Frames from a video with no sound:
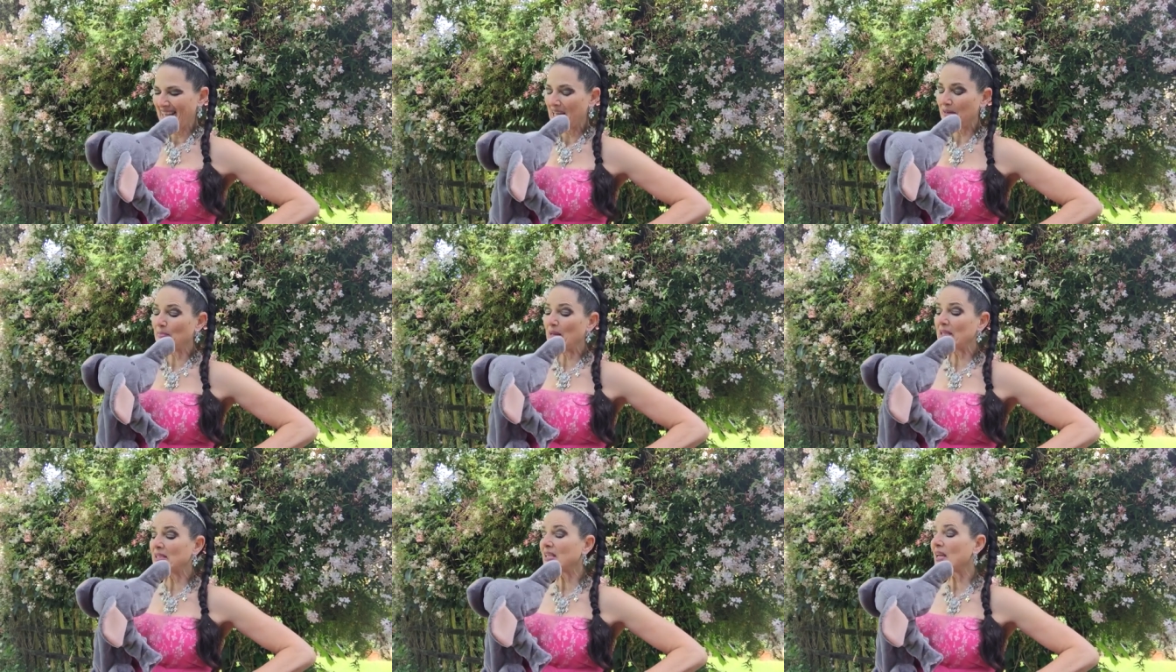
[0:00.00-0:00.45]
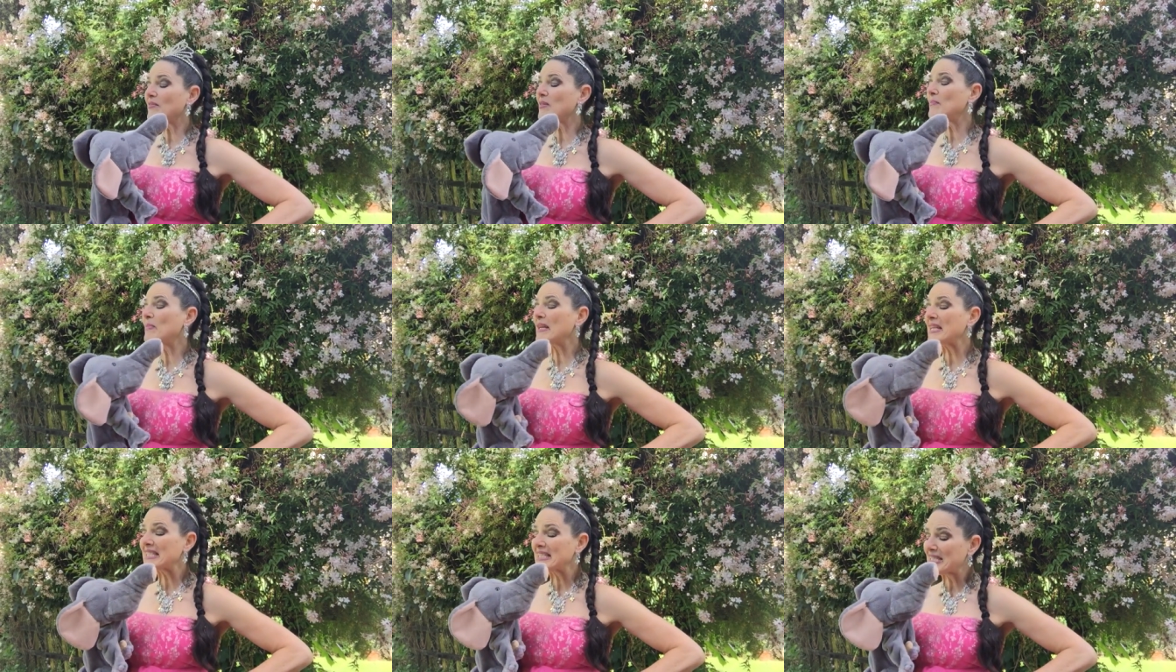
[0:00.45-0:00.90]
It means
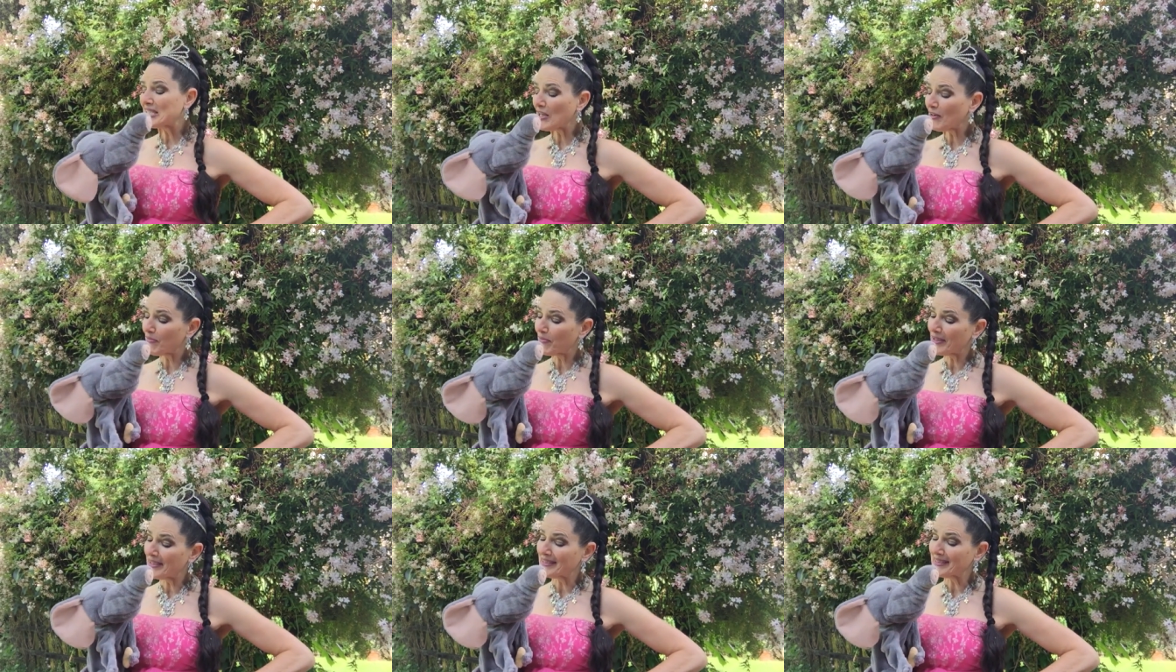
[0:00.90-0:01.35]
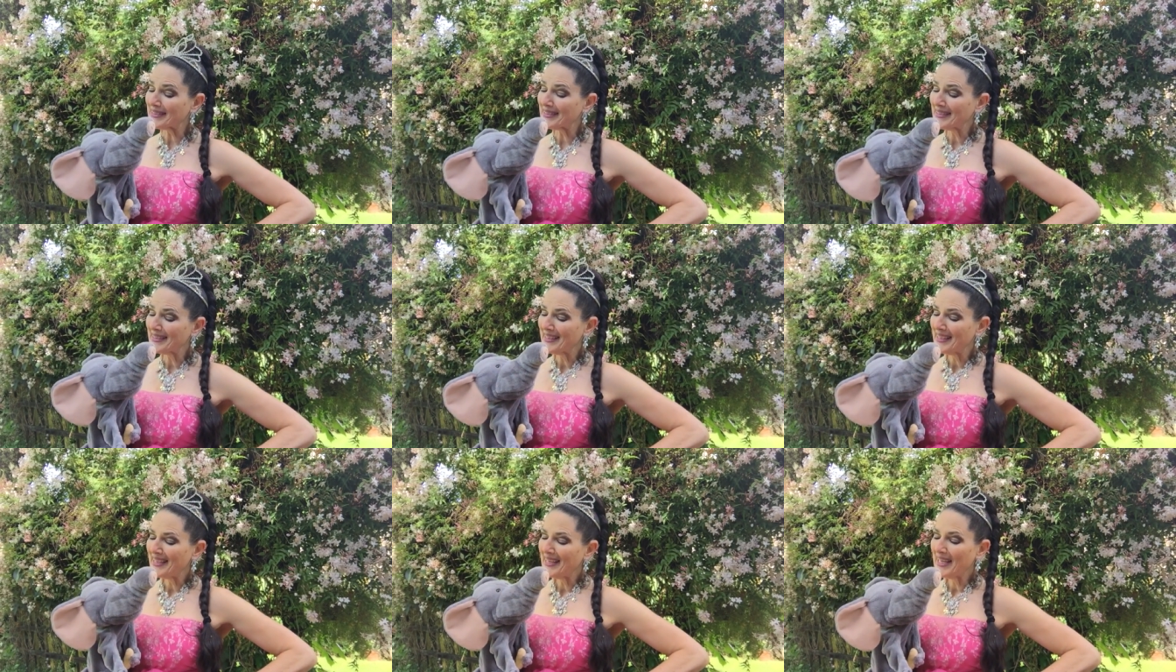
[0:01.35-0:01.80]
everybody's different,
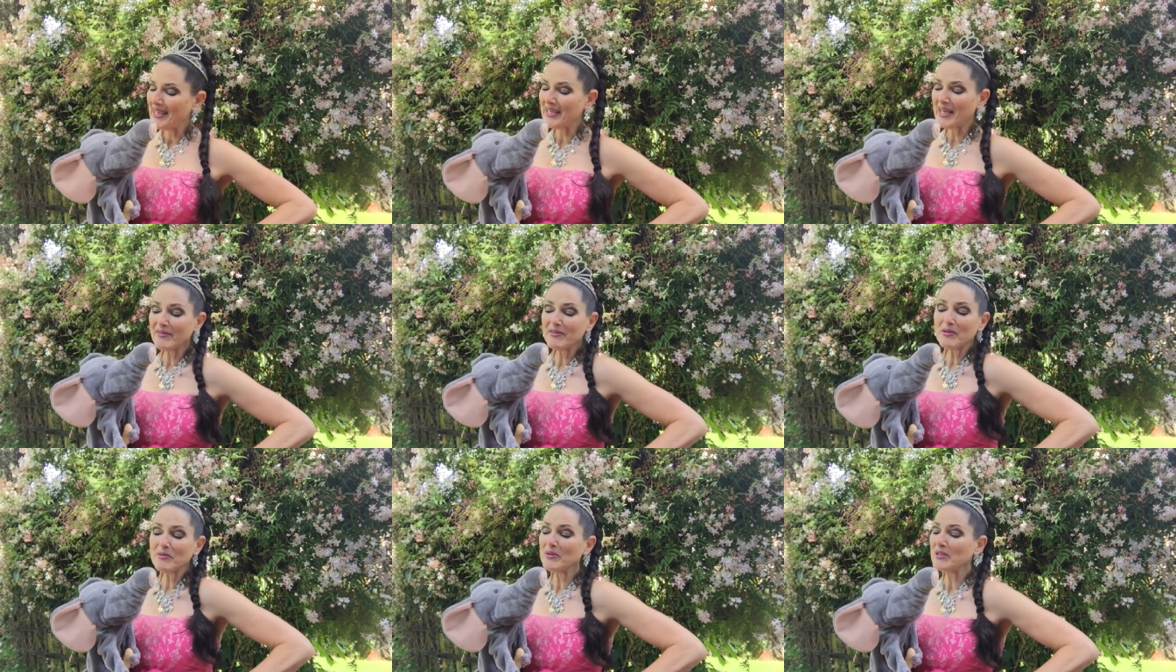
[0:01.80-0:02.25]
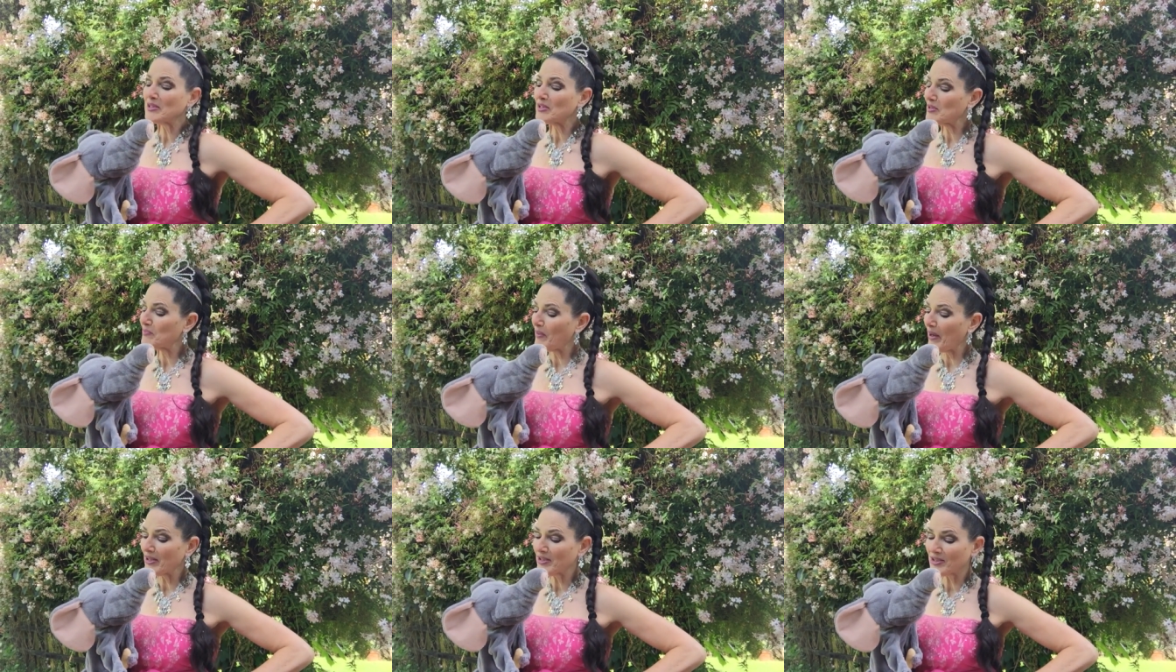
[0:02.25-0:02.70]
and everyone's
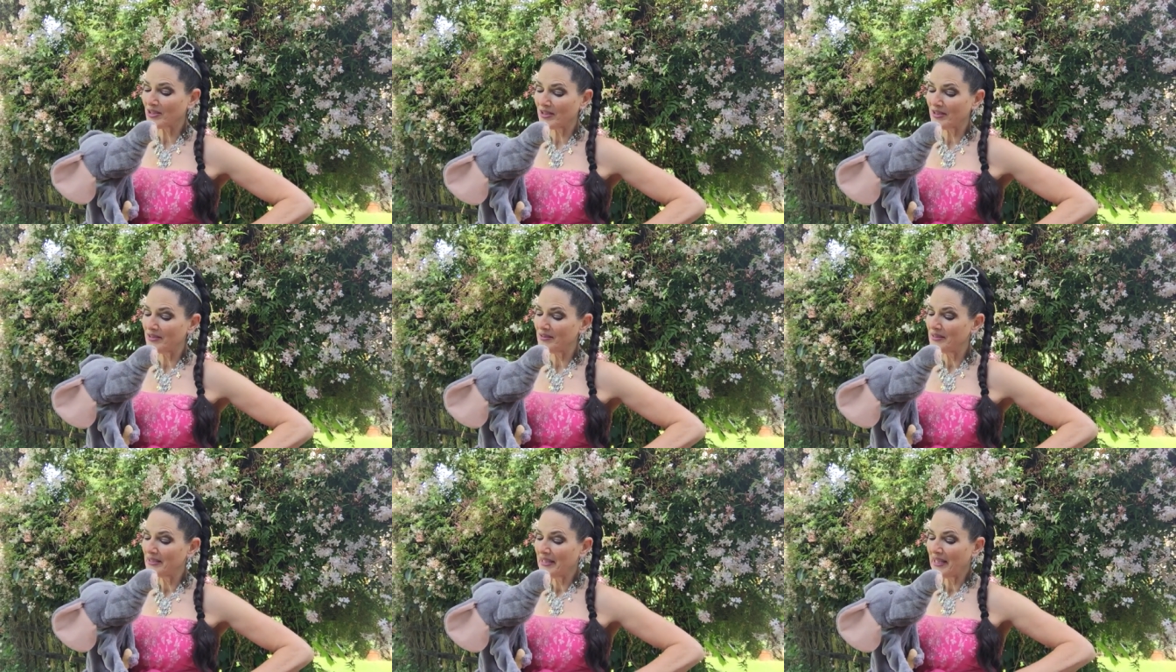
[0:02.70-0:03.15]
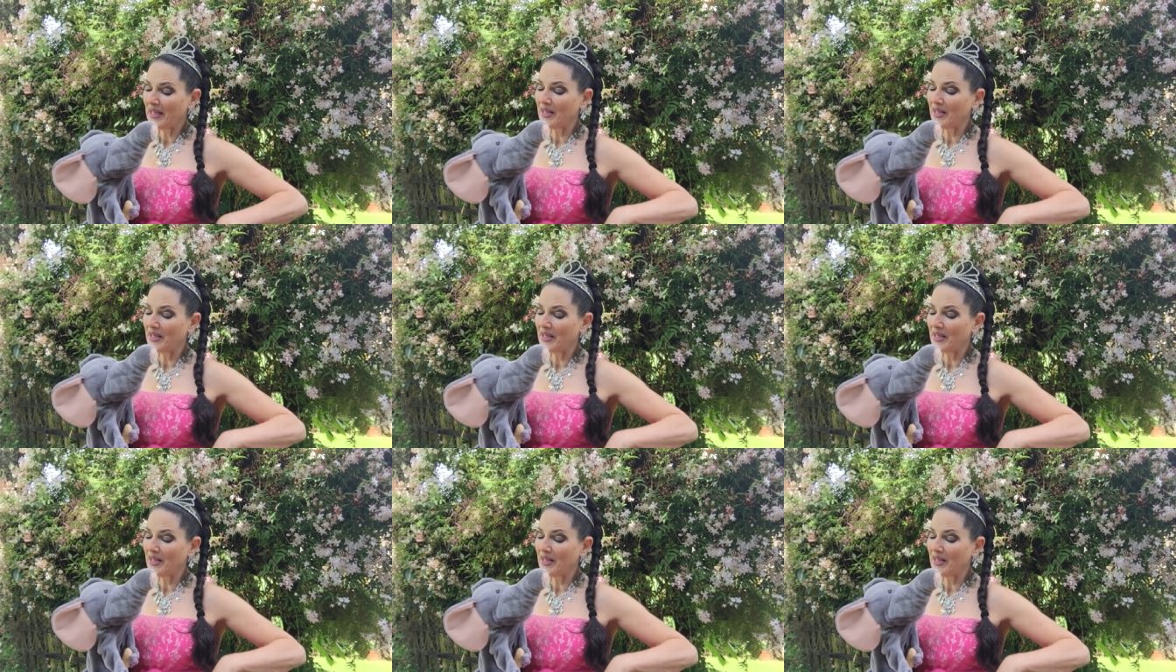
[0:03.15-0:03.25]
special